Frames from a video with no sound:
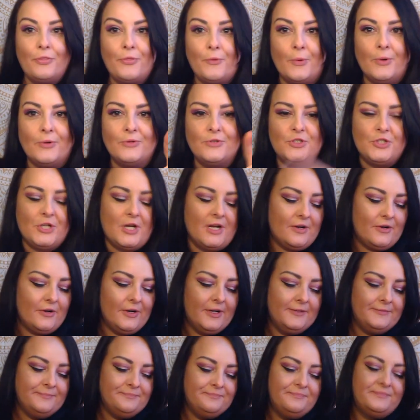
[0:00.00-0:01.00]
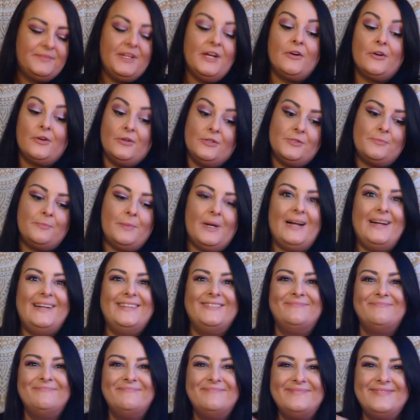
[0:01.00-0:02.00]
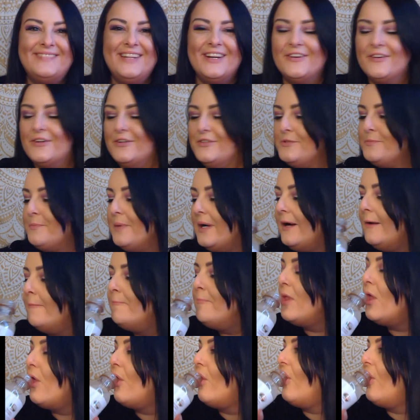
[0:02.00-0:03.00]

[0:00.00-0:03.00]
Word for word: throat chakra. There goes mine. There goes mine.